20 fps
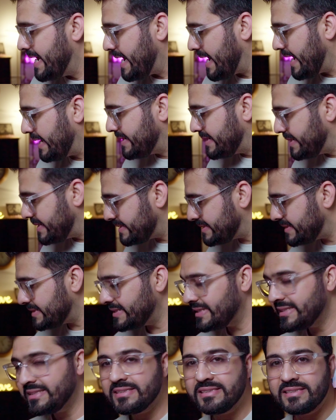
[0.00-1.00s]
and this
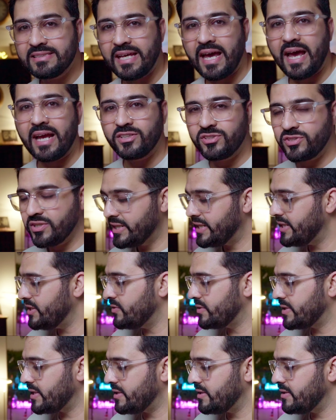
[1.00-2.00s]
is actually,
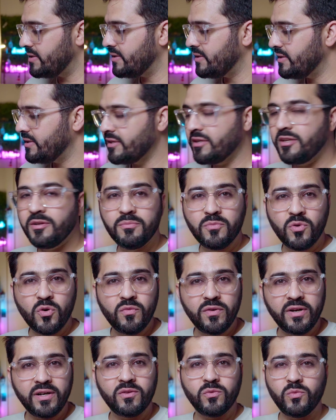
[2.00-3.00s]
you can
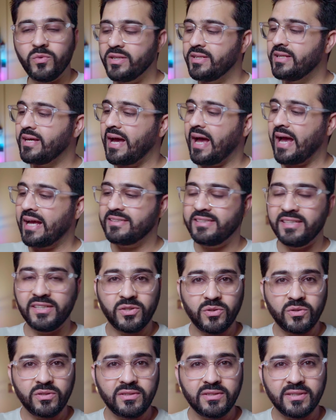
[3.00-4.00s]
remove it with
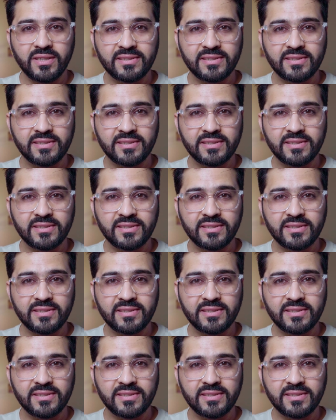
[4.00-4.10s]
acetone.